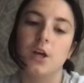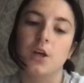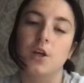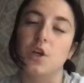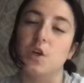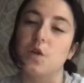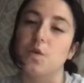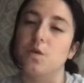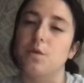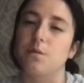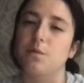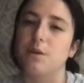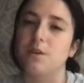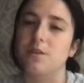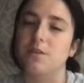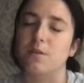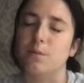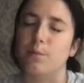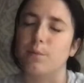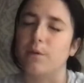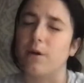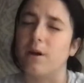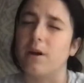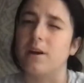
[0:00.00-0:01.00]
you would be
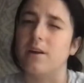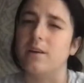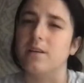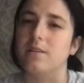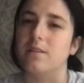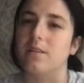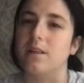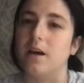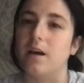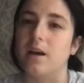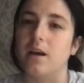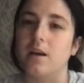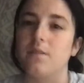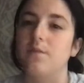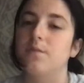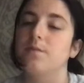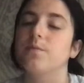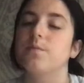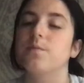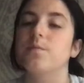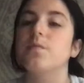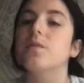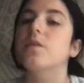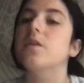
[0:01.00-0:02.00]
surprised that
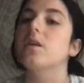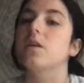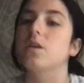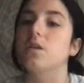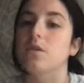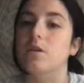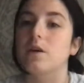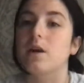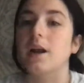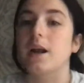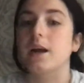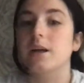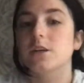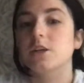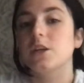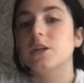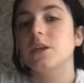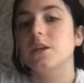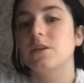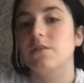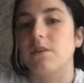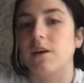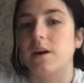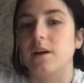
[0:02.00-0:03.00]
you can
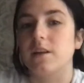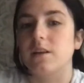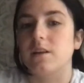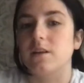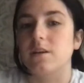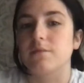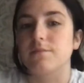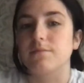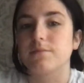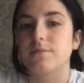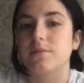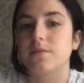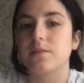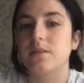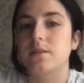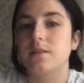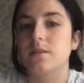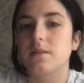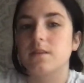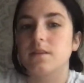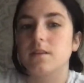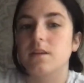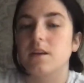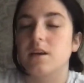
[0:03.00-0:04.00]
actually find them
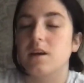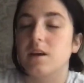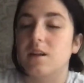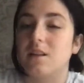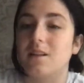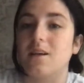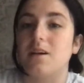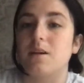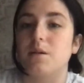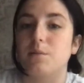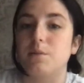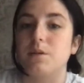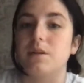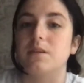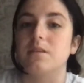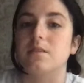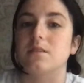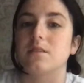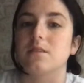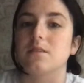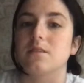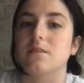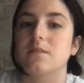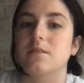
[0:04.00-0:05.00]
a lot of
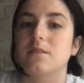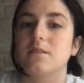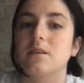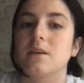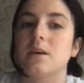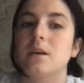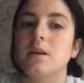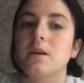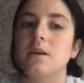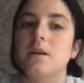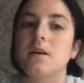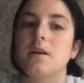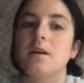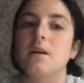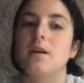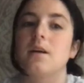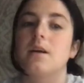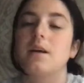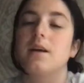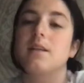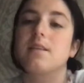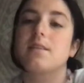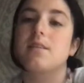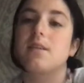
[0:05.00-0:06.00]
places.
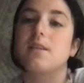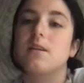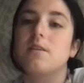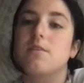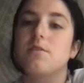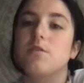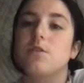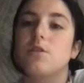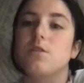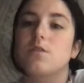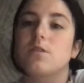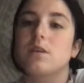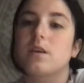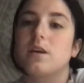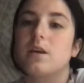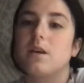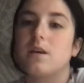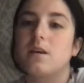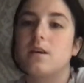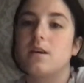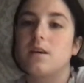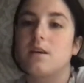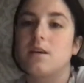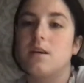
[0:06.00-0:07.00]
Instead of
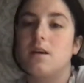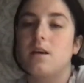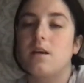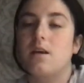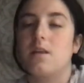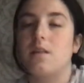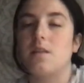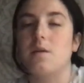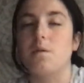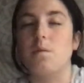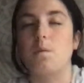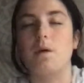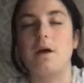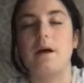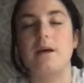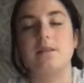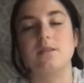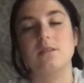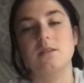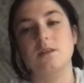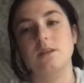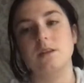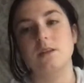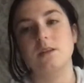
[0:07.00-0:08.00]
using the
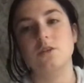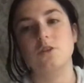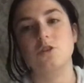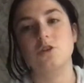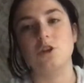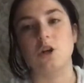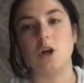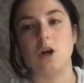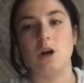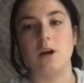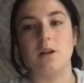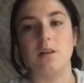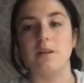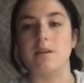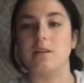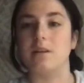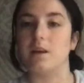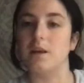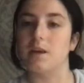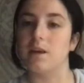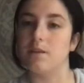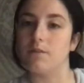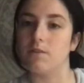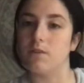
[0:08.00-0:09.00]
plastic straw that
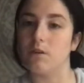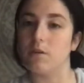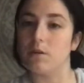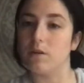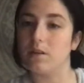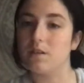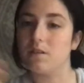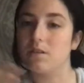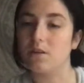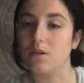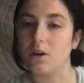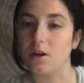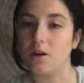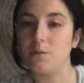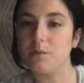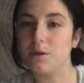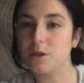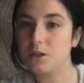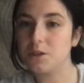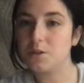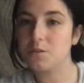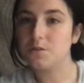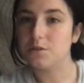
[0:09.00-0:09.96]
they give you at Starbucks